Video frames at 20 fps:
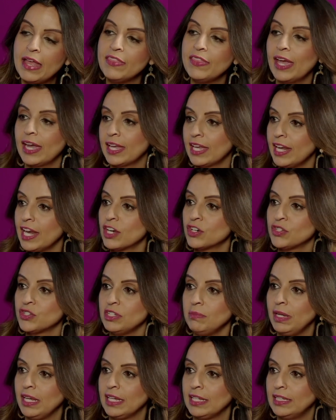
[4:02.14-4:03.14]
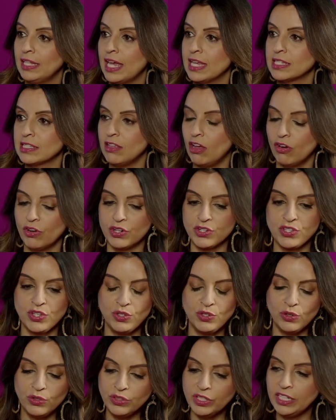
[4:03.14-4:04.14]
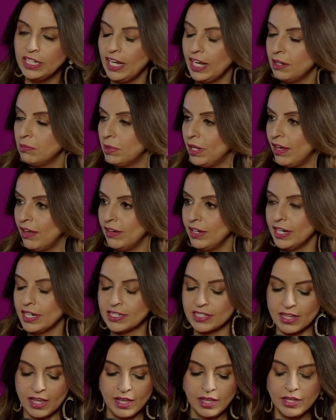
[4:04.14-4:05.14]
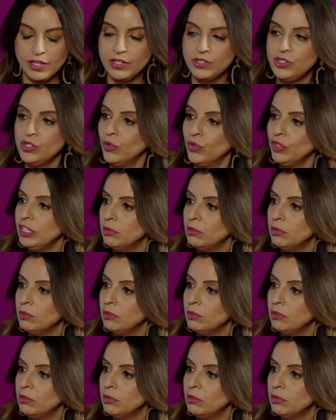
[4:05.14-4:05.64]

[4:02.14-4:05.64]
That can actually make it last longer. So you don't need antibiotics. You don't need Imodium.